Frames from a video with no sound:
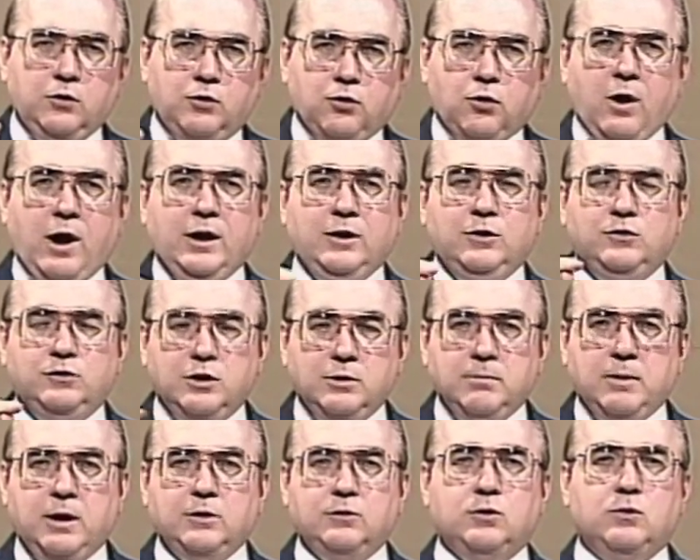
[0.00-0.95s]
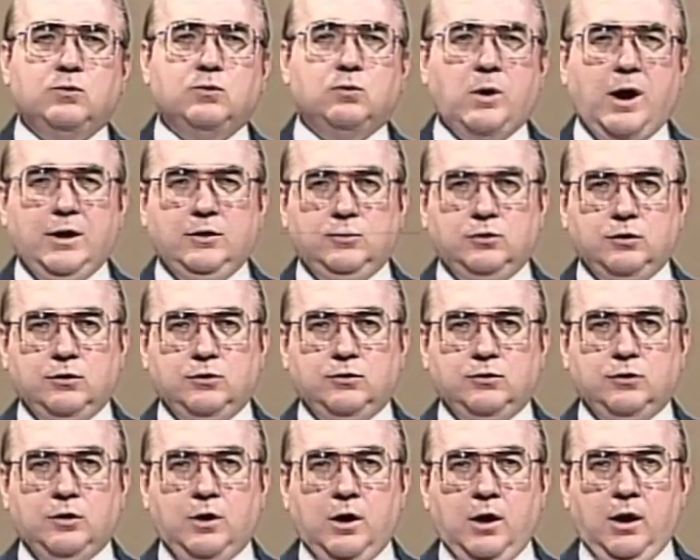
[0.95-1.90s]
in Christ He makes us
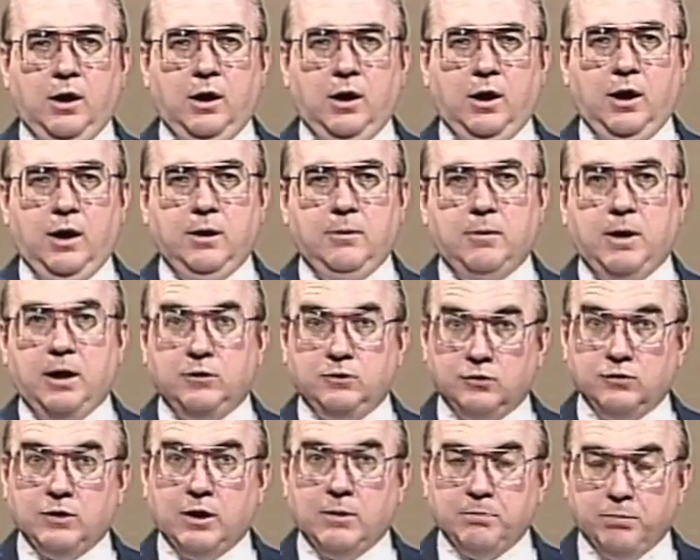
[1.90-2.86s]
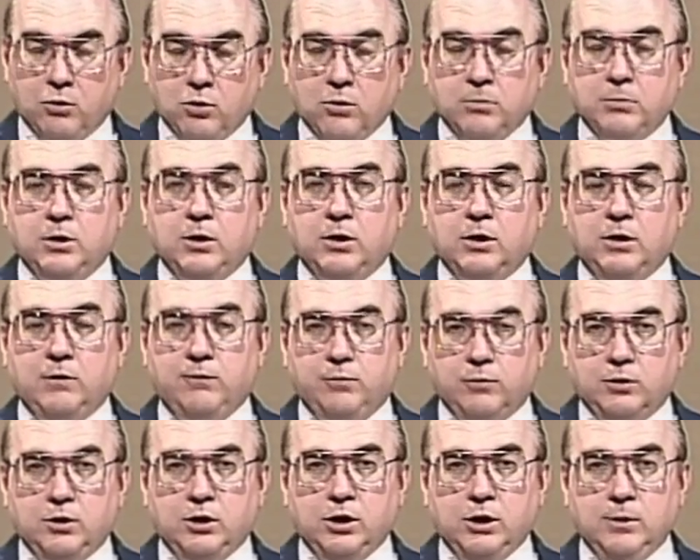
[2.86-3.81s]
righteous. And He makes us that permanently and
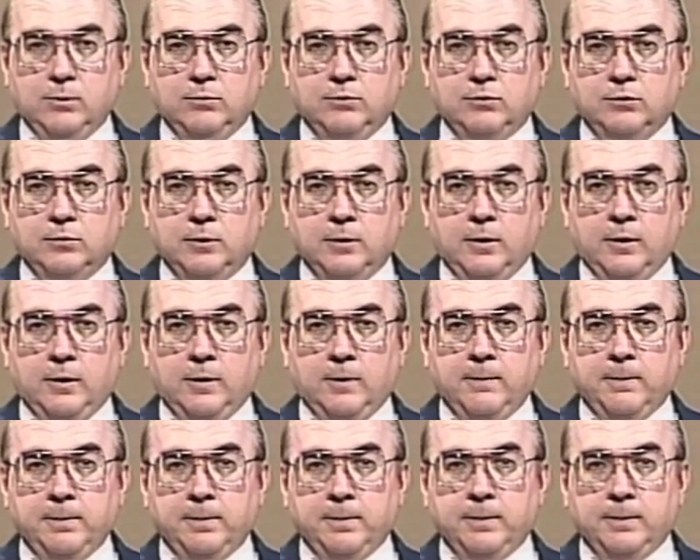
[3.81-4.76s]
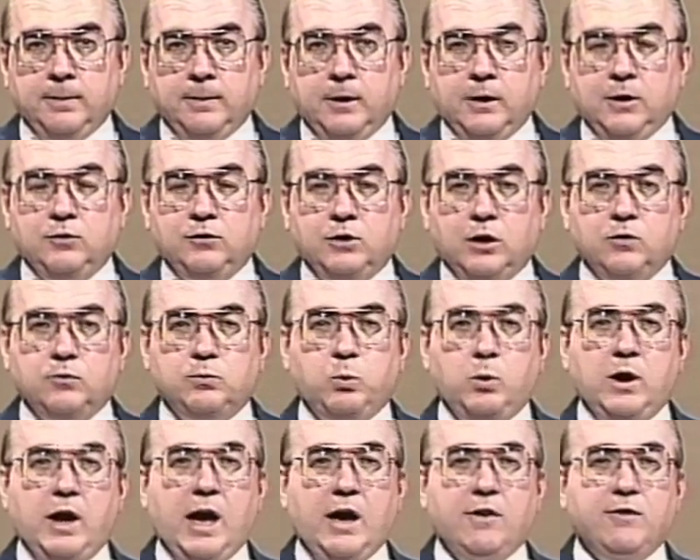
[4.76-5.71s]
for keeps. Then He says,
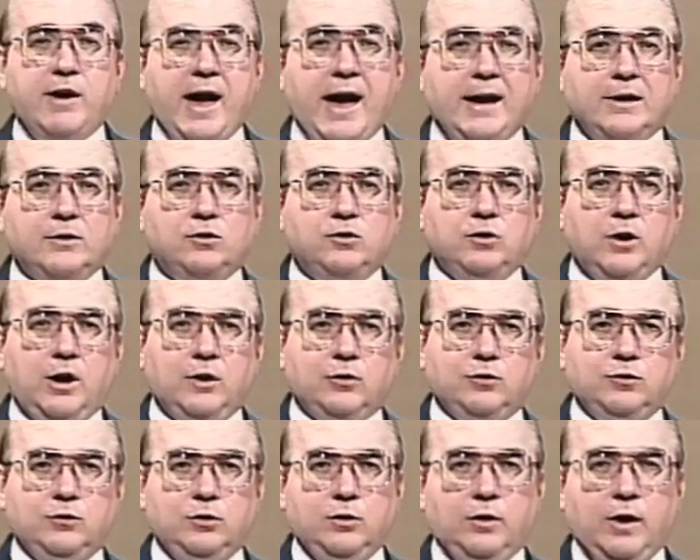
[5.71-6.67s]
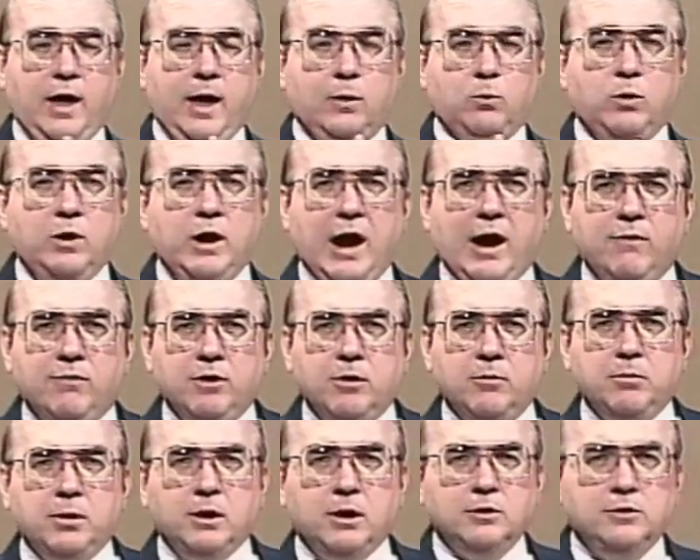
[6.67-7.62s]
we have access to that. We have
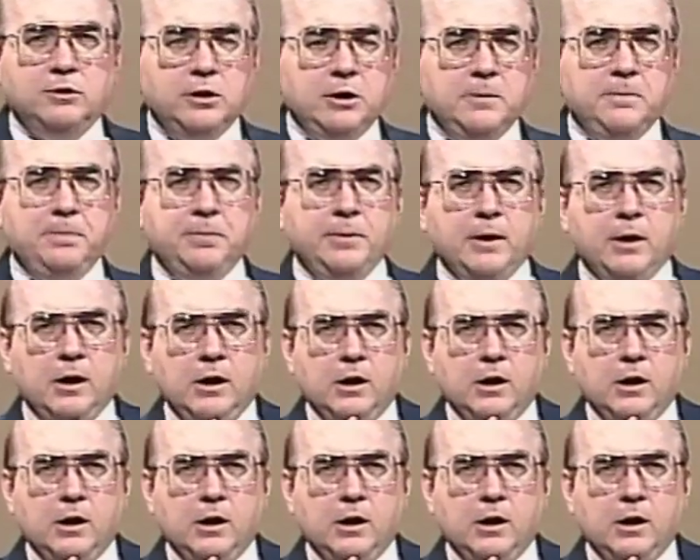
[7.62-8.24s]
the ability